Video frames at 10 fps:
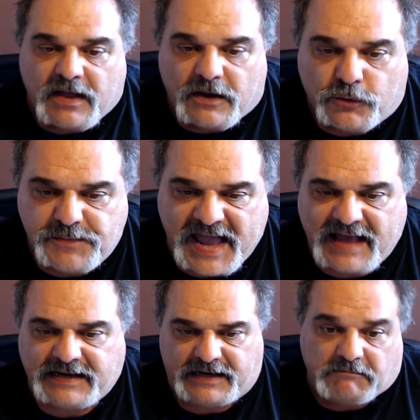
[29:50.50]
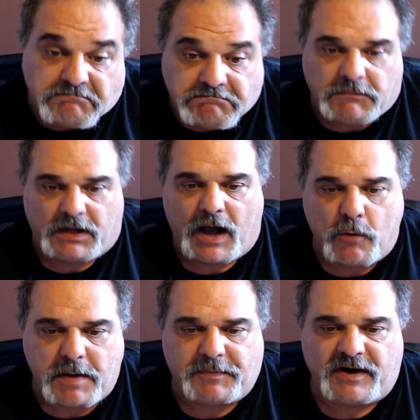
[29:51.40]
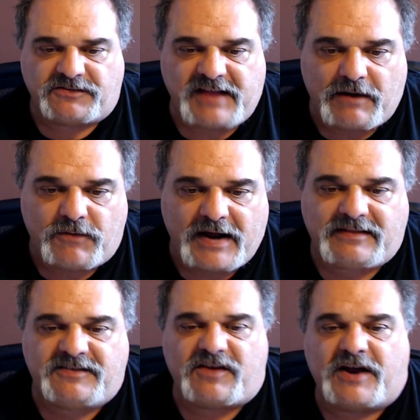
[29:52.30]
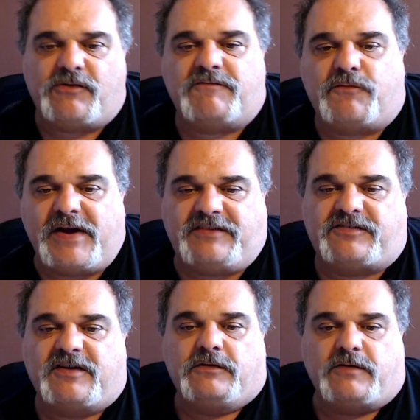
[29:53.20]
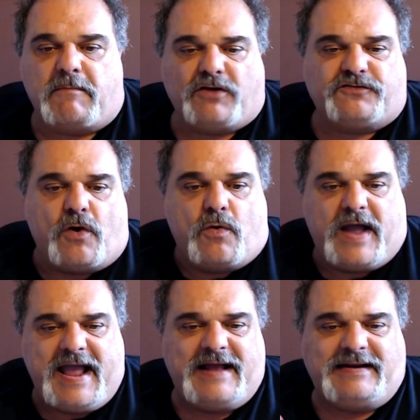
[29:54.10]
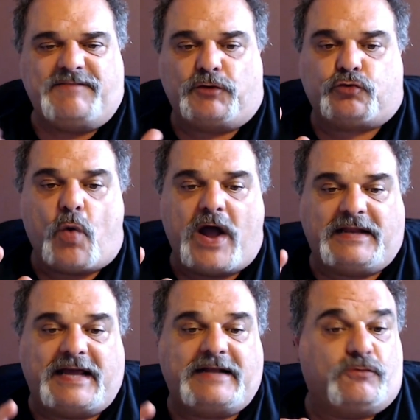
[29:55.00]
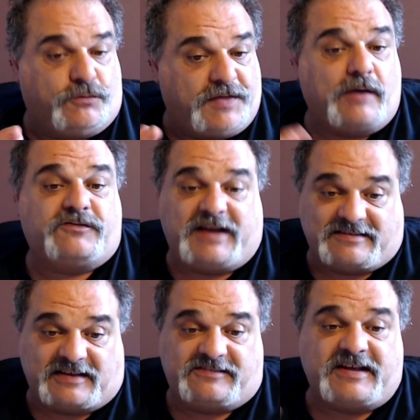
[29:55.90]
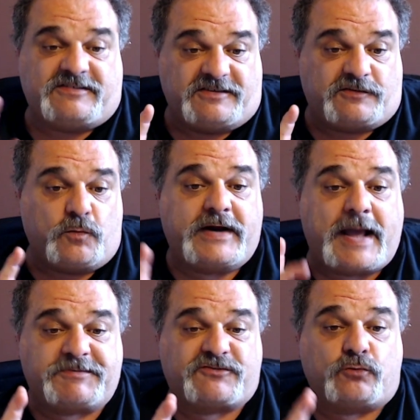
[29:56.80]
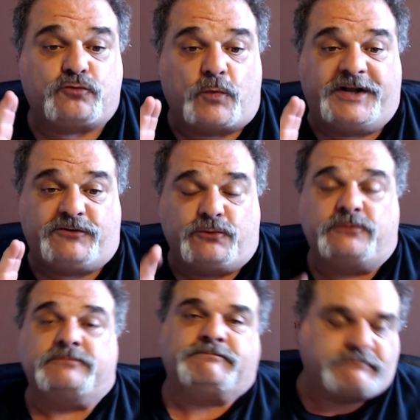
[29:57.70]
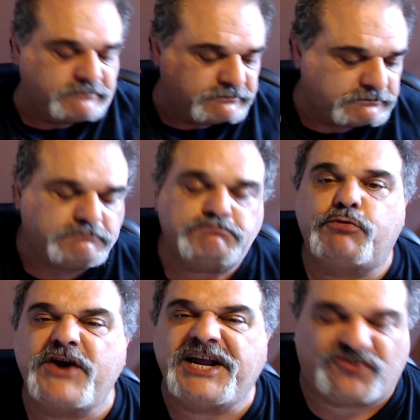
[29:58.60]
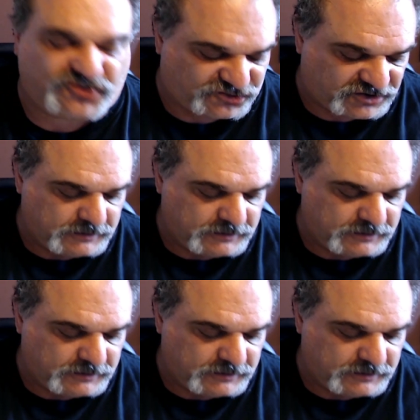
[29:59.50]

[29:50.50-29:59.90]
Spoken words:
Gumieni, I hope I pronounced that right, designer of Race to Moscow. And Evil Twilight 2000, as I said, Season 1, Episode 22, Breach.